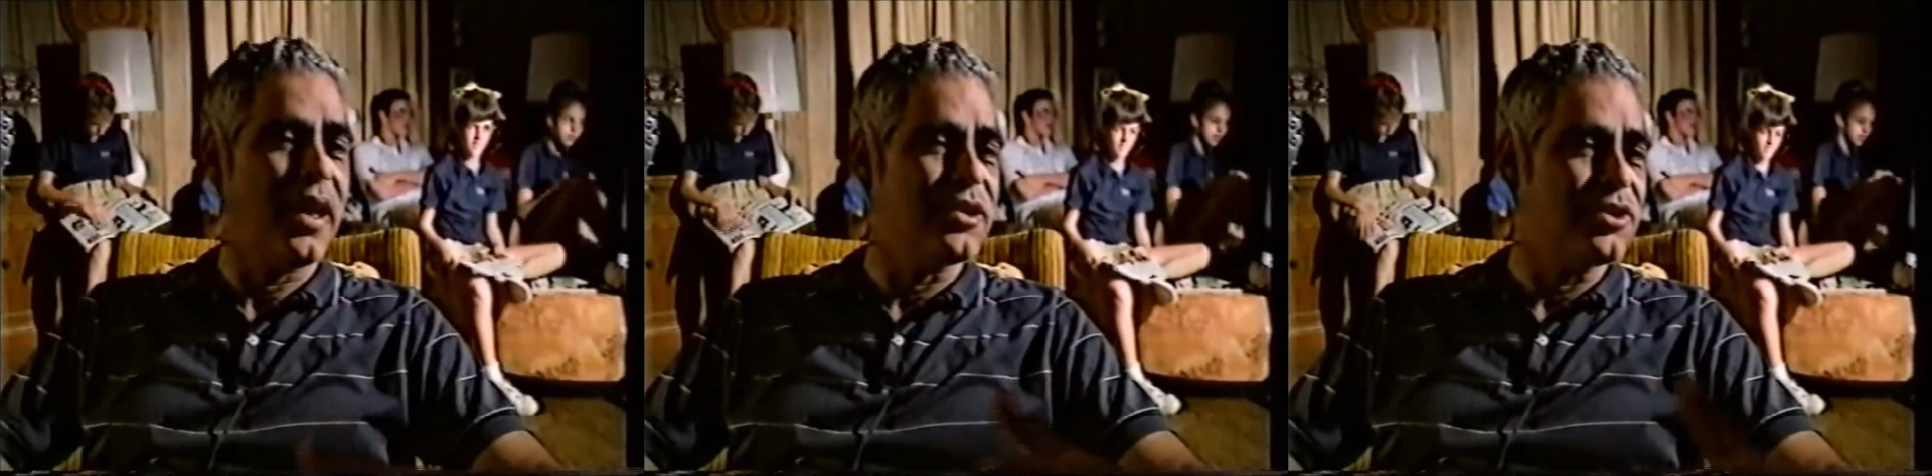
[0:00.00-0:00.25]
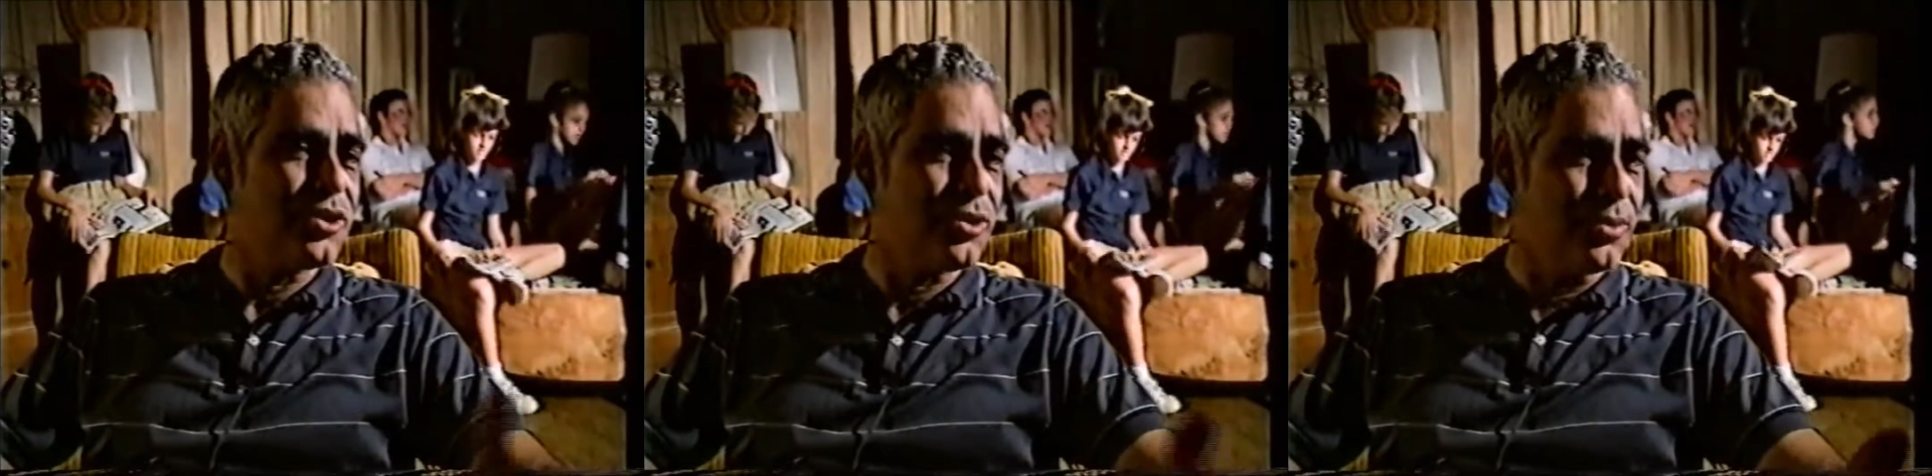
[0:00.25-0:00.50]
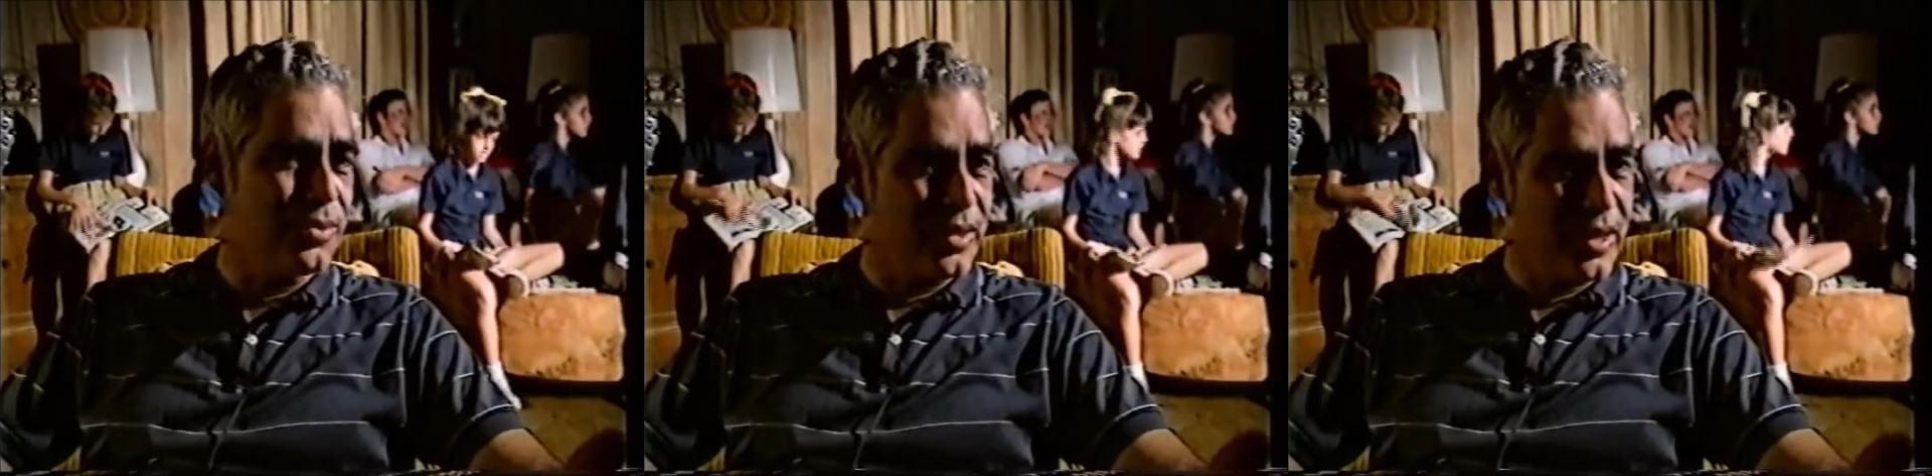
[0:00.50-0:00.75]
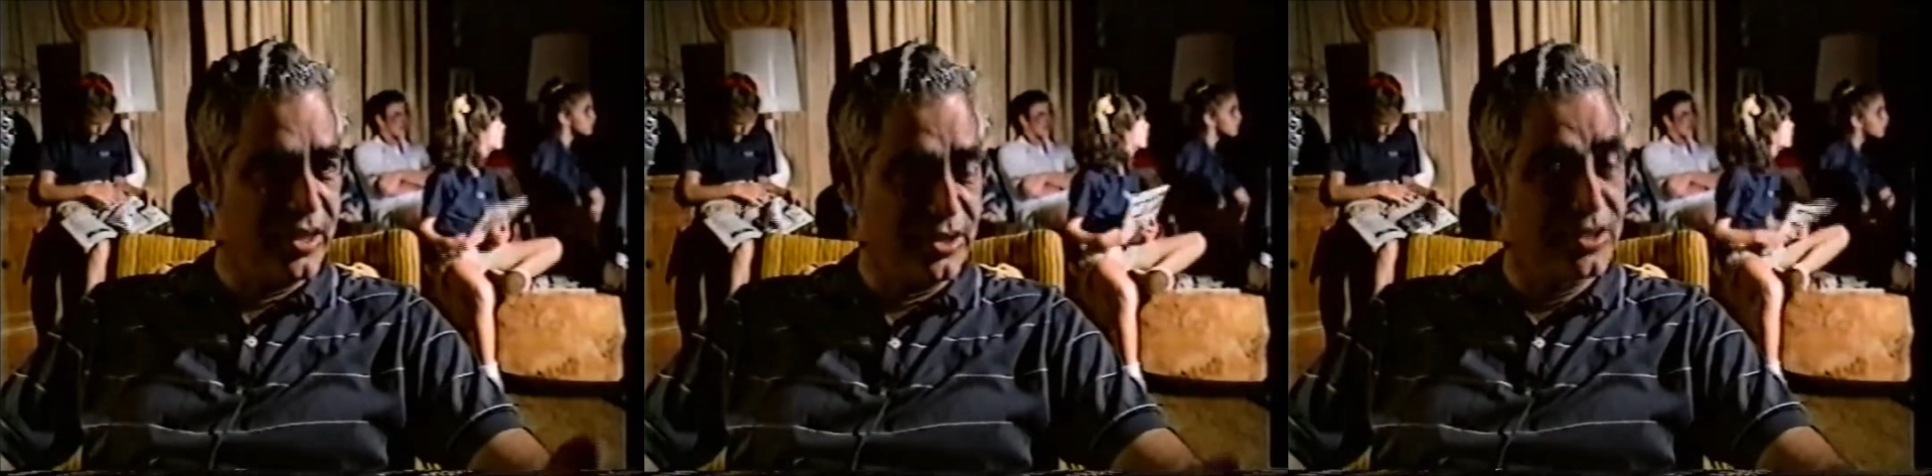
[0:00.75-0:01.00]
2.
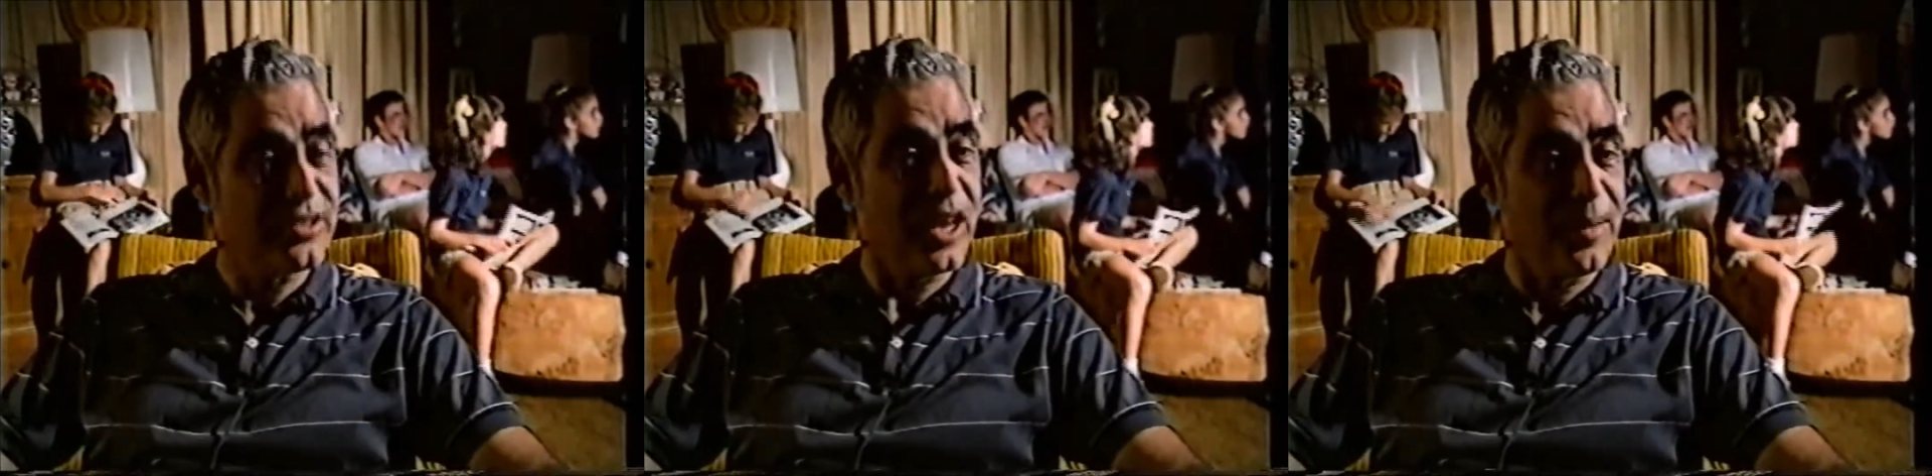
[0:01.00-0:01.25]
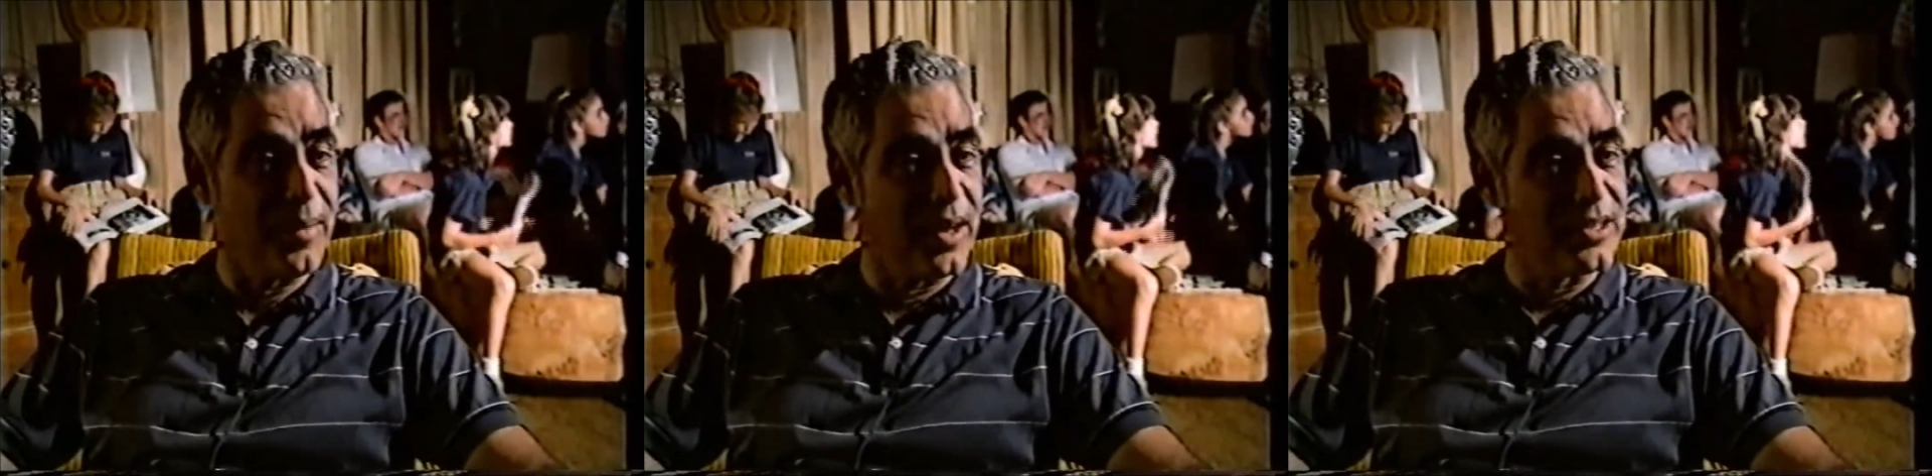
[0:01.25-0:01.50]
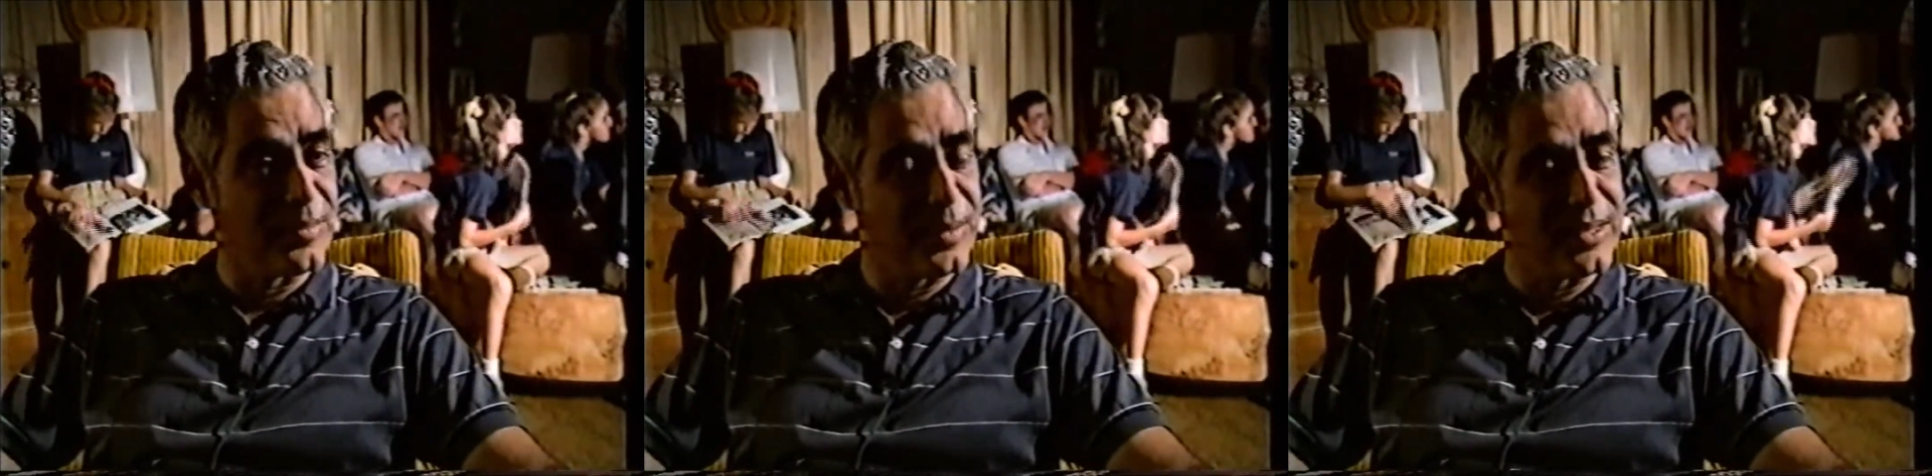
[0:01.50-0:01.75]
It just came out to be